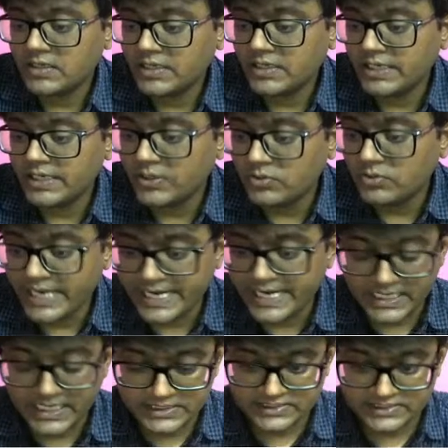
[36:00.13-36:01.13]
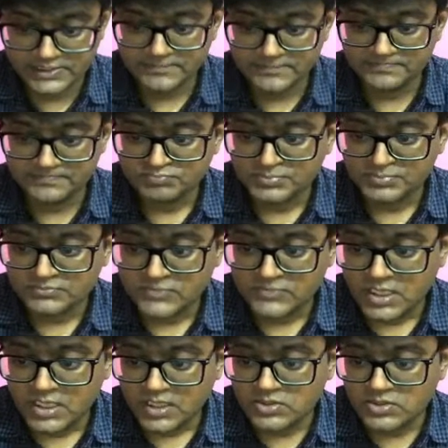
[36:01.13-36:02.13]
into a dash.
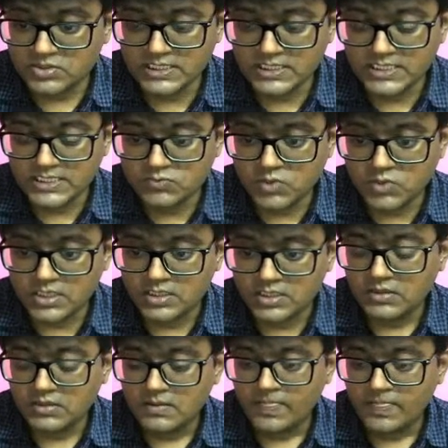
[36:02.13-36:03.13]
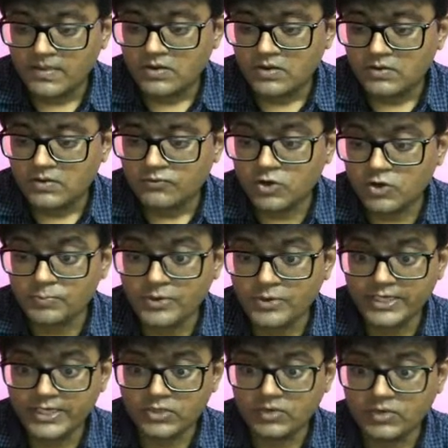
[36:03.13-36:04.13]
So this is what?
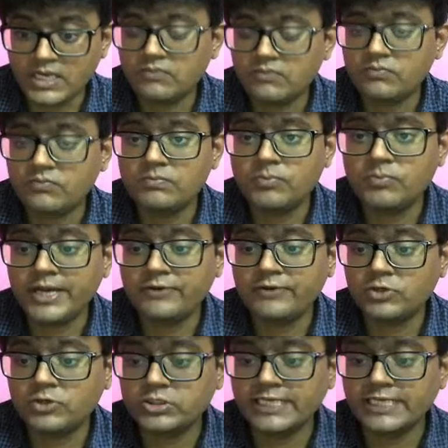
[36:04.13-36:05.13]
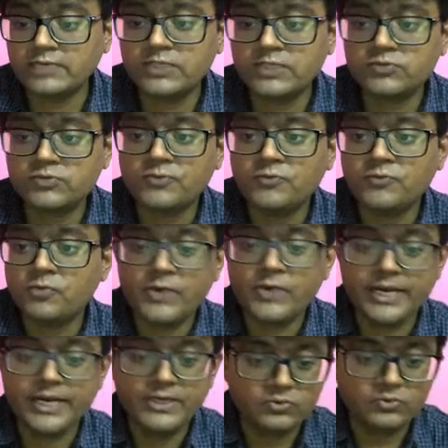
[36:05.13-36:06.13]
4.2. 0.42 into 10 means what?
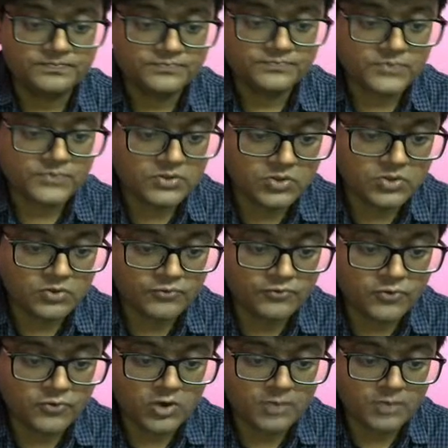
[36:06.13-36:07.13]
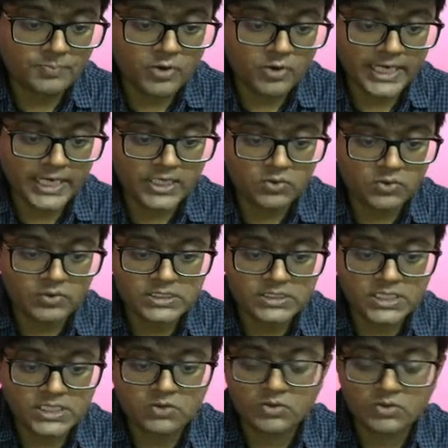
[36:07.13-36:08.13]
4.2. So 4.2 is
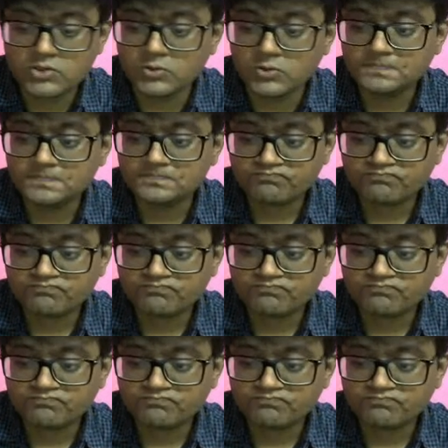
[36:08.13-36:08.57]
equal to